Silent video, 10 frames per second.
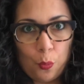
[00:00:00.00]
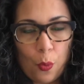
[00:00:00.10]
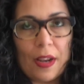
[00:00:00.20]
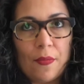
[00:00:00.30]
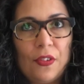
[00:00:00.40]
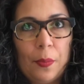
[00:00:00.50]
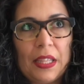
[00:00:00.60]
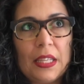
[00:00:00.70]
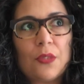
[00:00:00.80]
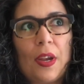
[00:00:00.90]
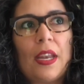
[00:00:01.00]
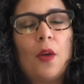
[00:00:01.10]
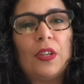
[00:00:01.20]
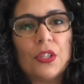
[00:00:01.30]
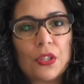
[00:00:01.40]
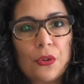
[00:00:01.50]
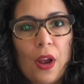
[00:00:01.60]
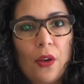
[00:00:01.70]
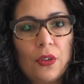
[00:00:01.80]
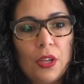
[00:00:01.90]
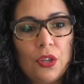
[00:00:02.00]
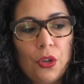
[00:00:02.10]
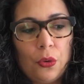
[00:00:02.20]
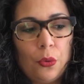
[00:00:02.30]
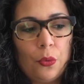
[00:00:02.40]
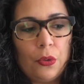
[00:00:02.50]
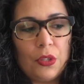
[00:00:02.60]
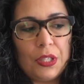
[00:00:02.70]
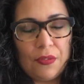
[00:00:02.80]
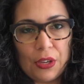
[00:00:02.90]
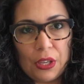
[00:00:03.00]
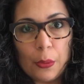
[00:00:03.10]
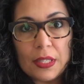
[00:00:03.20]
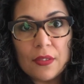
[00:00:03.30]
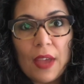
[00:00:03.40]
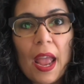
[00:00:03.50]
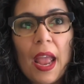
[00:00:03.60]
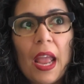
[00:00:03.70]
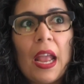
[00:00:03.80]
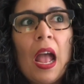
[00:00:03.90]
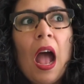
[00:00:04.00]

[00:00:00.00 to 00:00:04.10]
when I'm filming this right now, we just crowned a new Diva US of A.